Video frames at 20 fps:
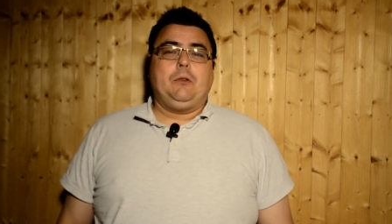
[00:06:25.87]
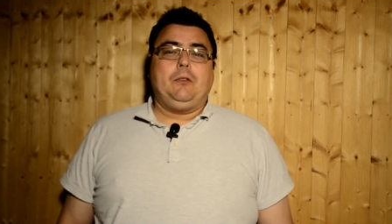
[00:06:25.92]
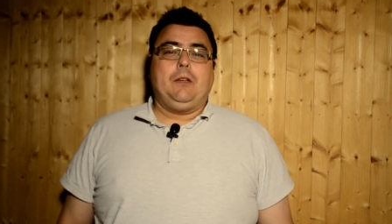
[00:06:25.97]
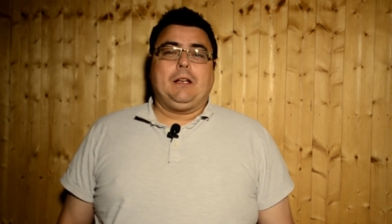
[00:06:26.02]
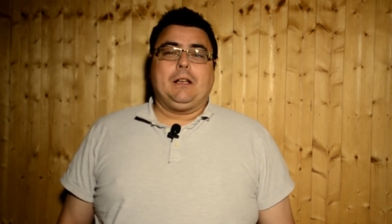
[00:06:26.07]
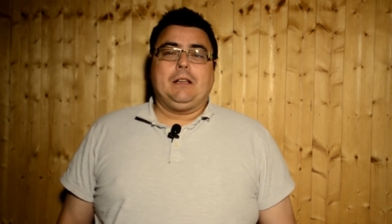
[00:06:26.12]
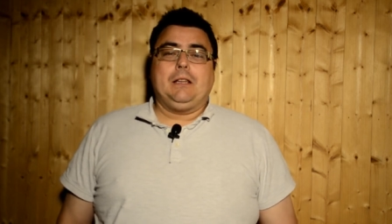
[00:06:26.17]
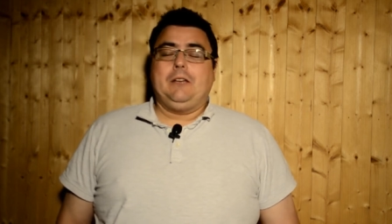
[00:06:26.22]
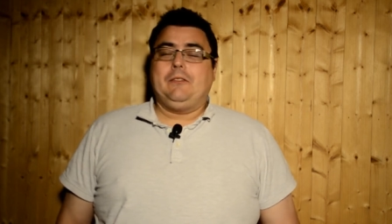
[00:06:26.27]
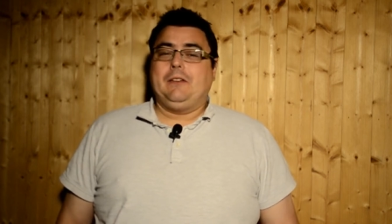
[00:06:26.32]
If you
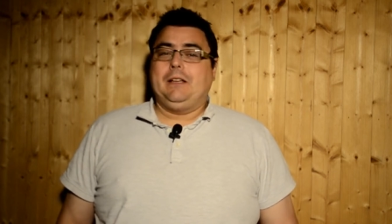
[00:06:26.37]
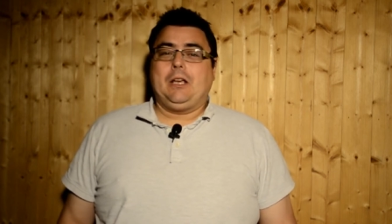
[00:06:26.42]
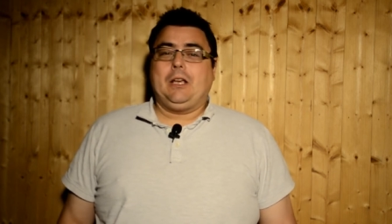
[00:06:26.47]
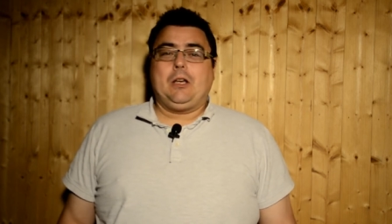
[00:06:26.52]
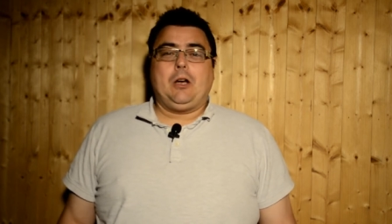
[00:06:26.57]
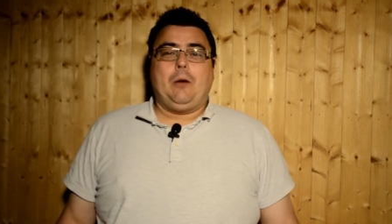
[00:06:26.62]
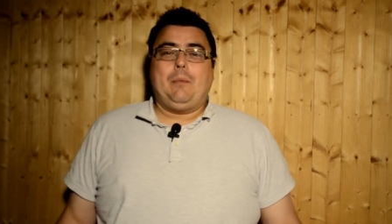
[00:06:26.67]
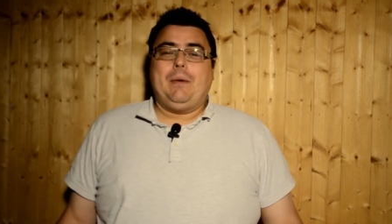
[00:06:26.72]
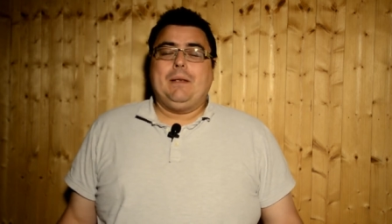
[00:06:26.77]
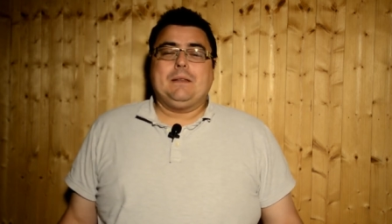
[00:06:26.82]
can leave any
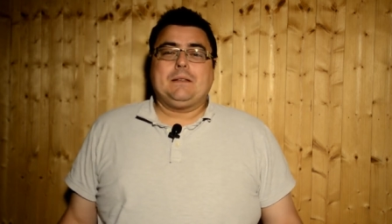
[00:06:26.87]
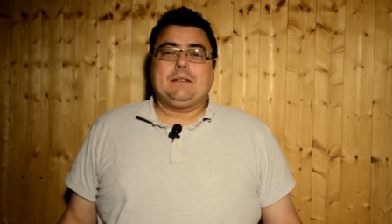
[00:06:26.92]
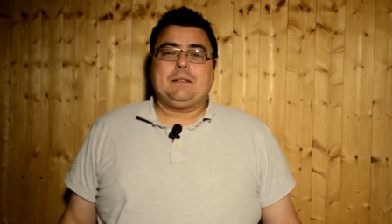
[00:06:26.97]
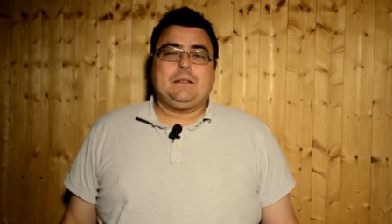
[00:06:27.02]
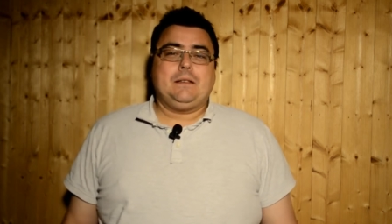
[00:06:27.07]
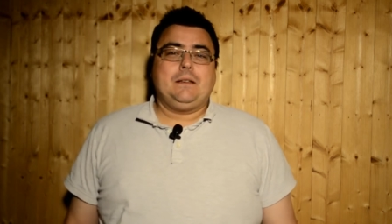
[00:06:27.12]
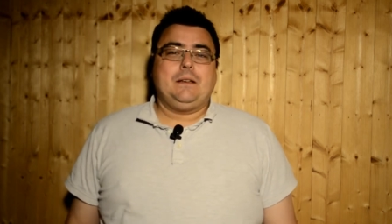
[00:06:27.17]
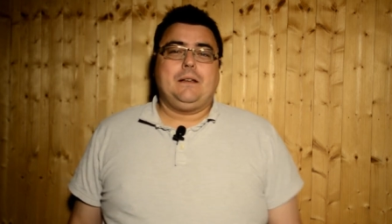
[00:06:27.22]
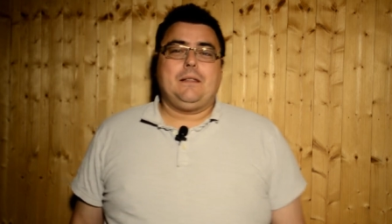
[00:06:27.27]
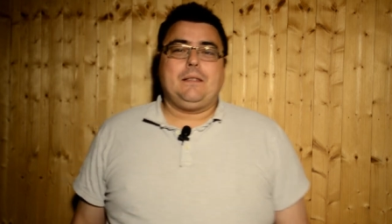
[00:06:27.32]

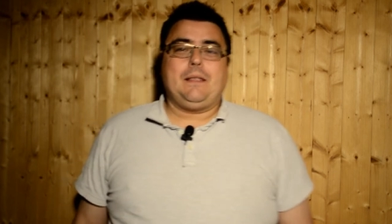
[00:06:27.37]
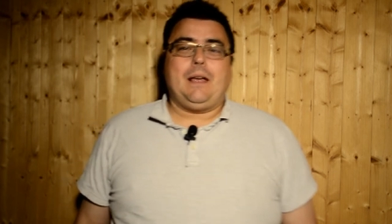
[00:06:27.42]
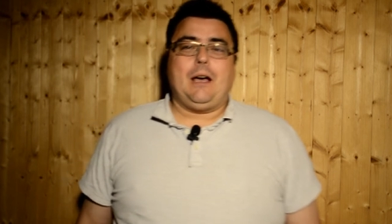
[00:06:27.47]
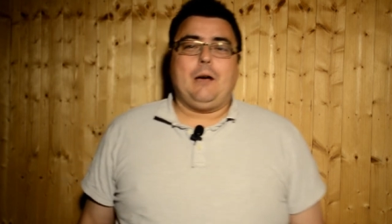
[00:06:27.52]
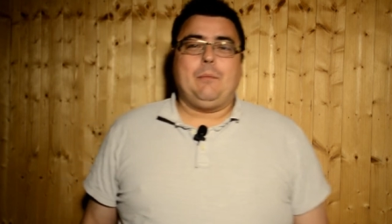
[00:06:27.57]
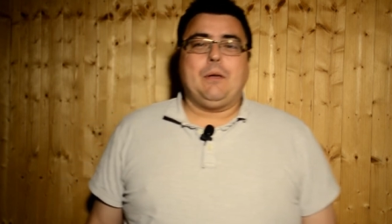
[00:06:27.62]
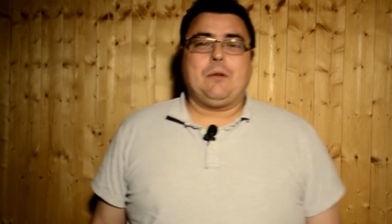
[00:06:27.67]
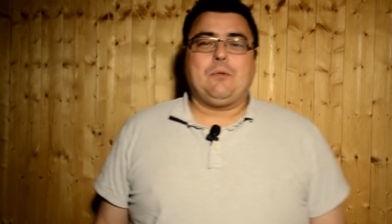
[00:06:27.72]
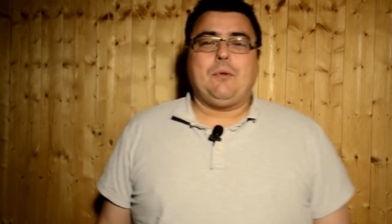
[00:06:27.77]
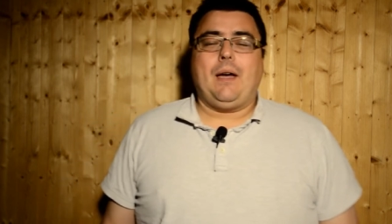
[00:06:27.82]
comments,
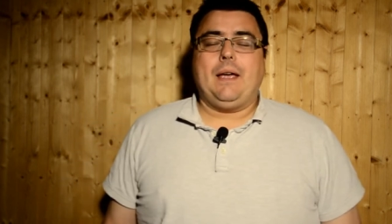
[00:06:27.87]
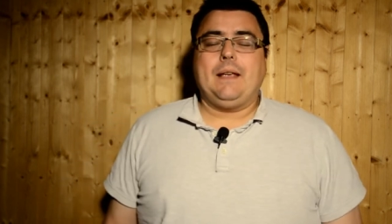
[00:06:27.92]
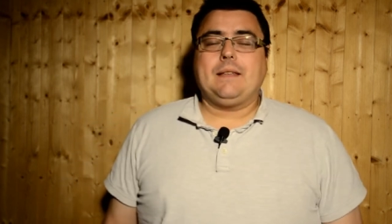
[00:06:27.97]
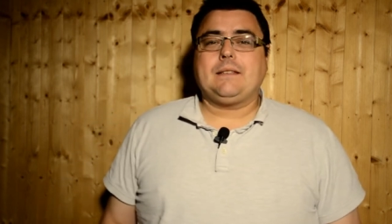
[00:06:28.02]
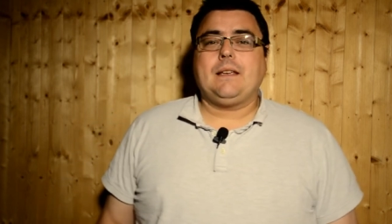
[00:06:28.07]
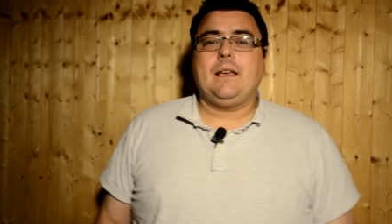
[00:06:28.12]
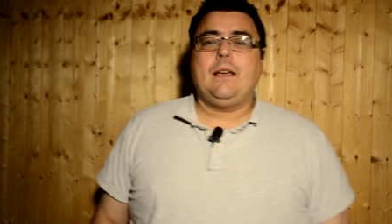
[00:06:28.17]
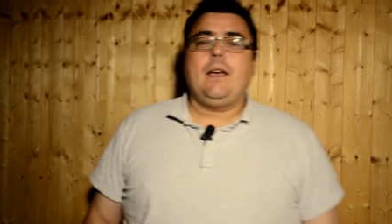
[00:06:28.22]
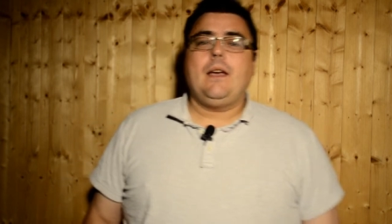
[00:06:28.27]
that'd be great.